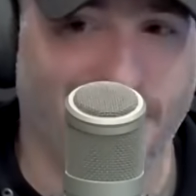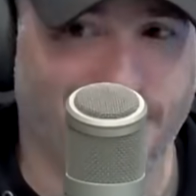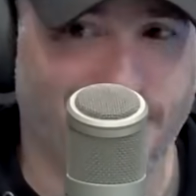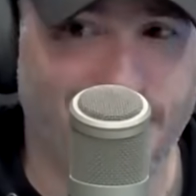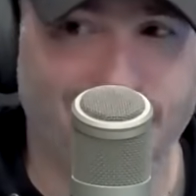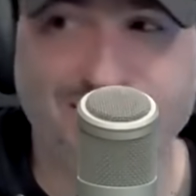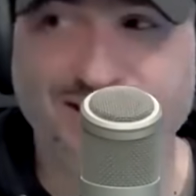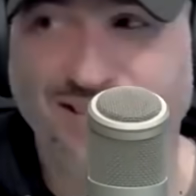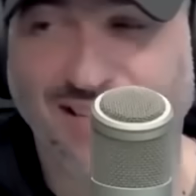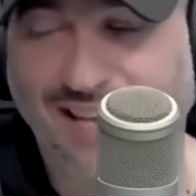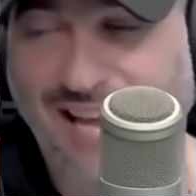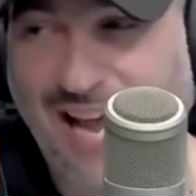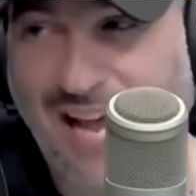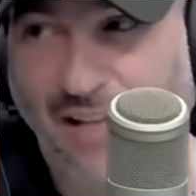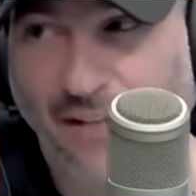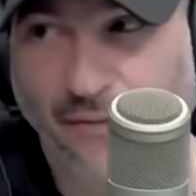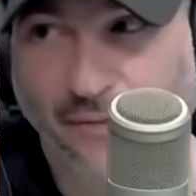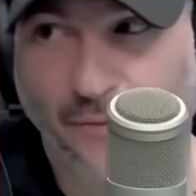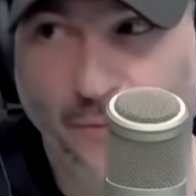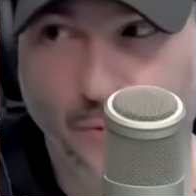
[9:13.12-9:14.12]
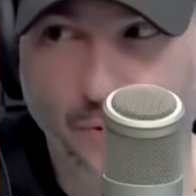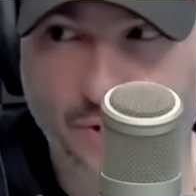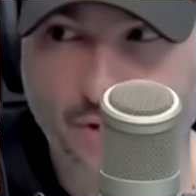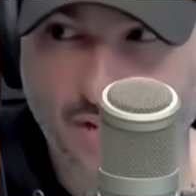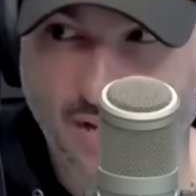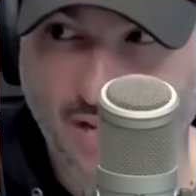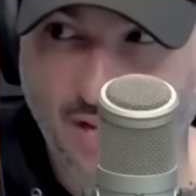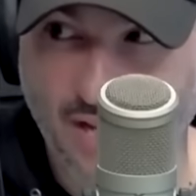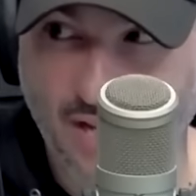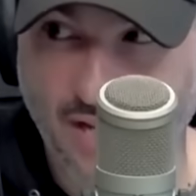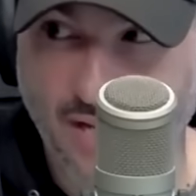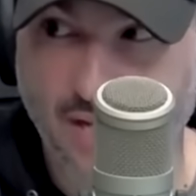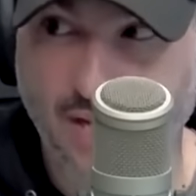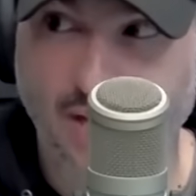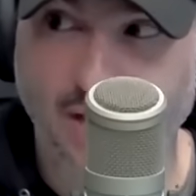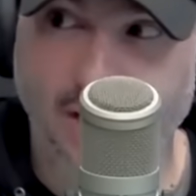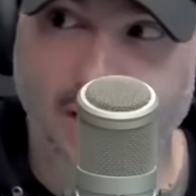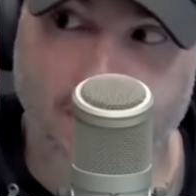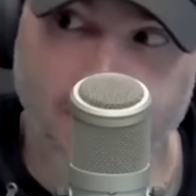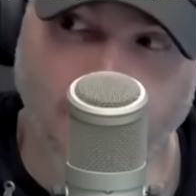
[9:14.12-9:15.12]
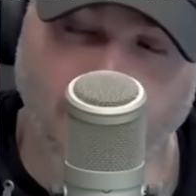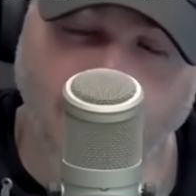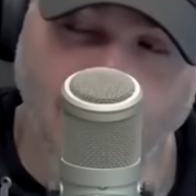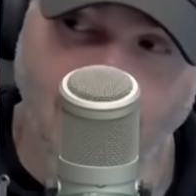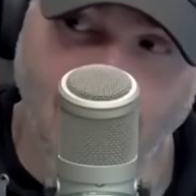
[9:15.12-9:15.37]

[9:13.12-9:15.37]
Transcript: I think he's a California kid. He's one of